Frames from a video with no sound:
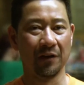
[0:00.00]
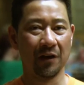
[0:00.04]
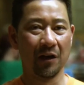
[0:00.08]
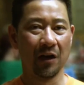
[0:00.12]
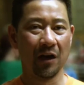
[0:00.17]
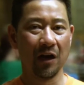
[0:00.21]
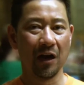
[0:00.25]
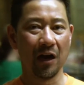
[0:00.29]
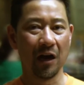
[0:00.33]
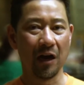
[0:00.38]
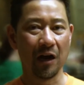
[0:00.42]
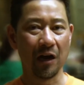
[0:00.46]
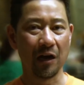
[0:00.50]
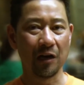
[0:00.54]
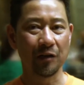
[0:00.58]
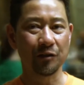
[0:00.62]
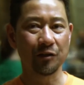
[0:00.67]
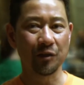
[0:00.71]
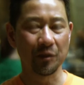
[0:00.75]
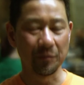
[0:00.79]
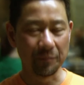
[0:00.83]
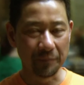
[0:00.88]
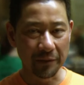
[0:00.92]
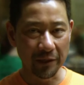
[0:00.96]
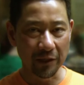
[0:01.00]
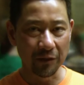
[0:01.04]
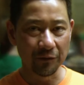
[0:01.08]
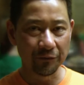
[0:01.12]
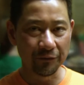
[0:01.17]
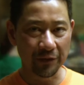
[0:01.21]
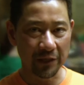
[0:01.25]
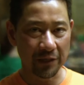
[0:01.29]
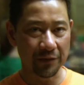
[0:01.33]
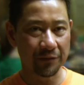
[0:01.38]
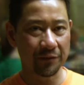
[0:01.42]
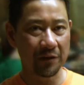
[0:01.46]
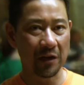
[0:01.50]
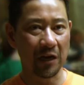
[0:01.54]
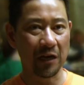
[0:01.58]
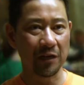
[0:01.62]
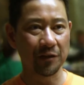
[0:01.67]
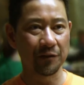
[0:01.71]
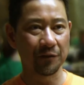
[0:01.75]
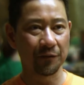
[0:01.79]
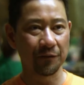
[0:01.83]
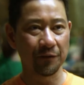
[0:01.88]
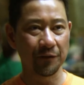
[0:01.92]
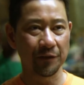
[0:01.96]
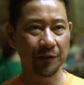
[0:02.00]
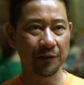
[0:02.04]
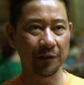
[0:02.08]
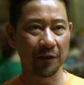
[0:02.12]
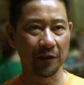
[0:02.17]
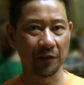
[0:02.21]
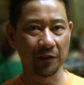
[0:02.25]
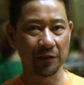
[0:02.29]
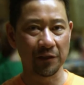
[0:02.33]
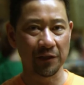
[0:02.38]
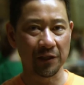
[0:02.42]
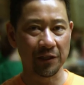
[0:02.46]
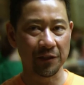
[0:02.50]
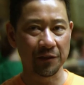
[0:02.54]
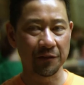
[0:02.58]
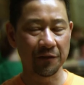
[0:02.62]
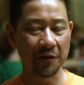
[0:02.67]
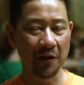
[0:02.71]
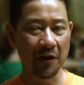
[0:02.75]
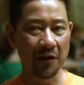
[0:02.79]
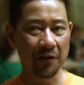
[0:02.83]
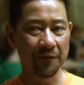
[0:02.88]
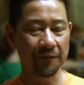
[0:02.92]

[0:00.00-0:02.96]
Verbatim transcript: to build these kinds of facilities,